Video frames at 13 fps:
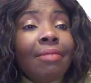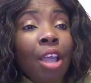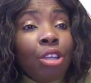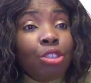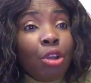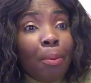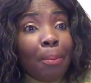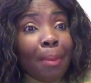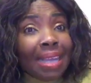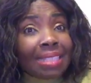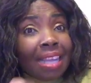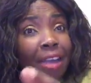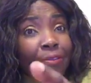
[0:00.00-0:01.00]
You
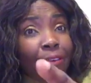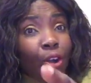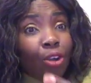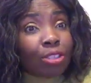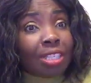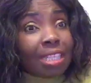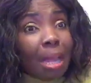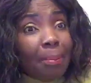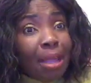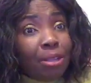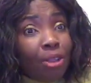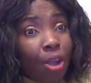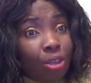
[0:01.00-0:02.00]
might have forgotten
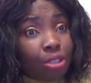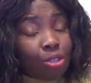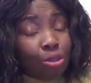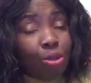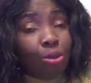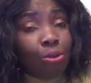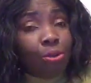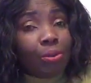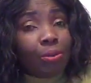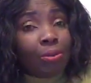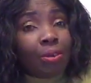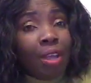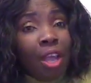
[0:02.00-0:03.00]
about yours too.
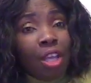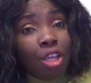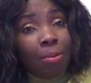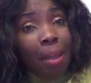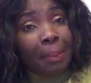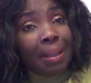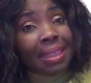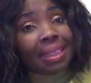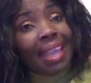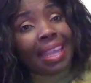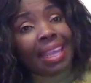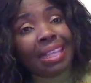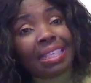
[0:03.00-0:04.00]
You may be
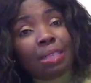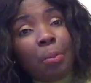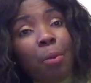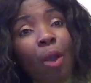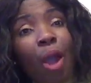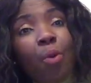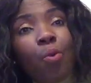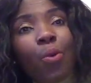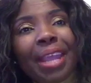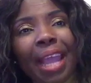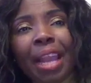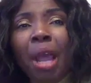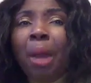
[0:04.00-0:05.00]
thinking these people are
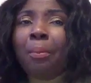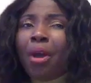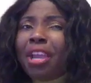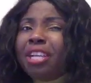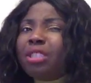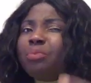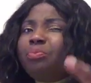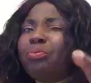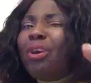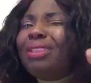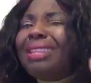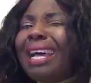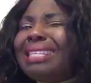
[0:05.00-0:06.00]
wicked, but his
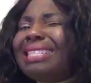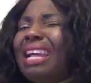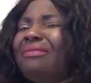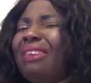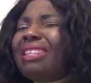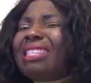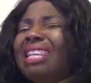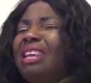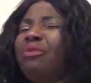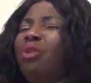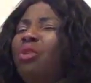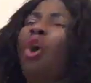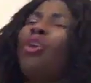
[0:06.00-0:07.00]
brothers never
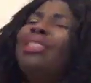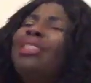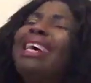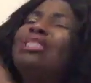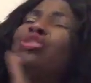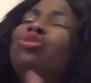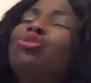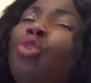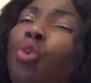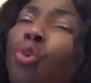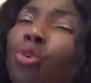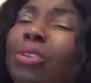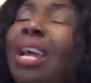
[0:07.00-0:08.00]
even
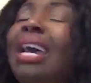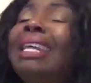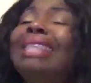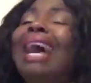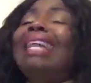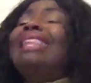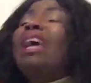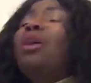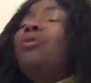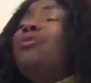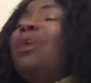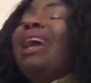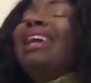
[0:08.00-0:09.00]
understood that they
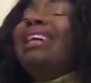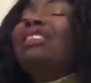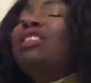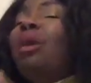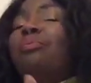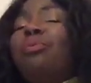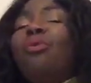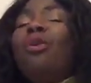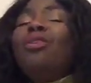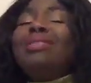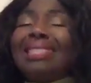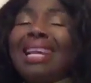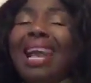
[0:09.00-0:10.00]
were in the
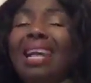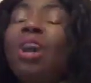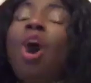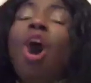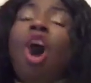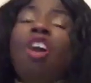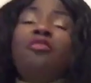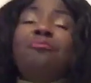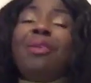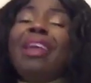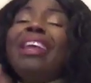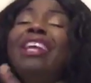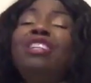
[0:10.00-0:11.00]
process of
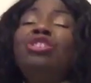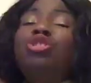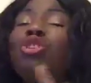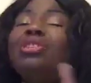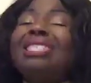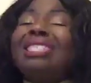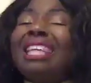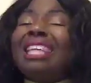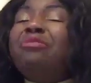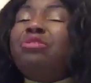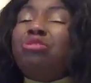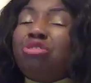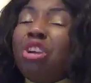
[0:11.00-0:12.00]
bringing
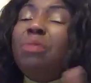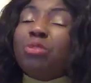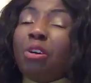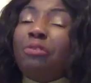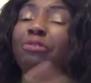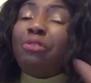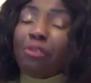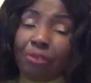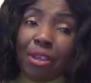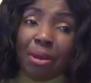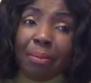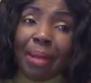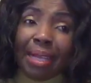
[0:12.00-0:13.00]
Joseph's dream to
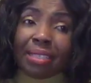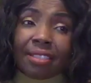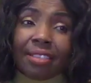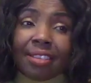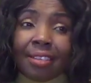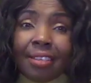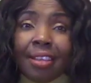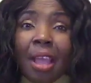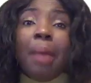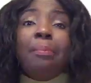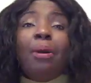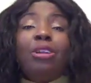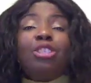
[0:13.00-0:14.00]
fulfillment.
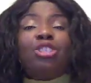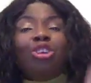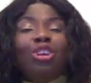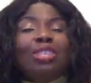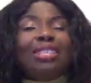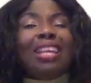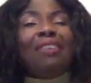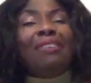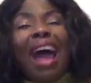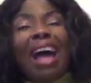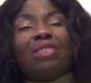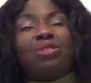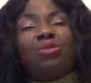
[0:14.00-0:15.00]
But Joseph
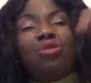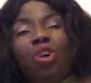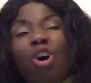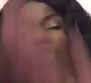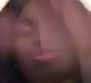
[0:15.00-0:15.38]
had to go